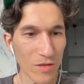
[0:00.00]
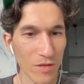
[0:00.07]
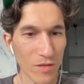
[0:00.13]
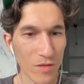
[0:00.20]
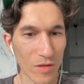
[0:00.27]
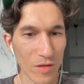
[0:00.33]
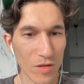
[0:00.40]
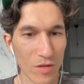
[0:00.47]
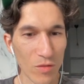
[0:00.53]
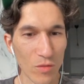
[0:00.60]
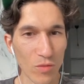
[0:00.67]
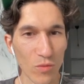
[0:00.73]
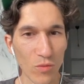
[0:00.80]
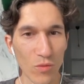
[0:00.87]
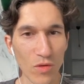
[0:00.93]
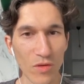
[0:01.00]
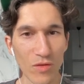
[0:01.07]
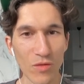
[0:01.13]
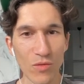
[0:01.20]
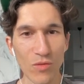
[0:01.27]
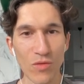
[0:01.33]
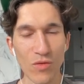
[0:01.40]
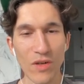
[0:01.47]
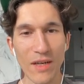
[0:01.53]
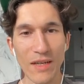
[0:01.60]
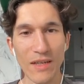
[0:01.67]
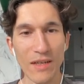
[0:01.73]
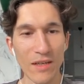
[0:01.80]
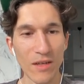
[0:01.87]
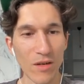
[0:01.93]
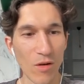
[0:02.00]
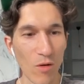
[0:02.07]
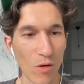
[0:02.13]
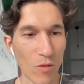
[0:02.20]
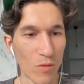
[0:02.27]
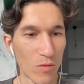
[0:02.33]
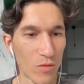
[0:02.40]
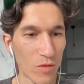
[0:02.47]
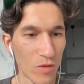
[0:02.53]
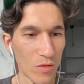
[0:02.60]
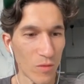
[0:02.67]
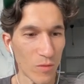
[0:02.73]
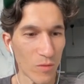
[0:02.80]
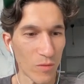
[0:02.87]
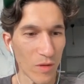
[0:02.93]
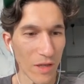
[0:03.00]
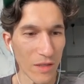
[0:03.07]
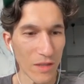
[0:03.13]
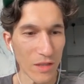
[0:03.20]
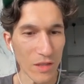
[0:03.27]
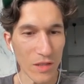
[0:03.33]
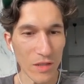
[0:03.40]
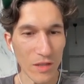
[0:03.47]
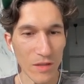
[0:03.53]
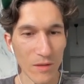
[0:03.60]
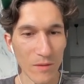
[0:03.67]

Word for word: Uh, let's do two, two grain. Oh, like this.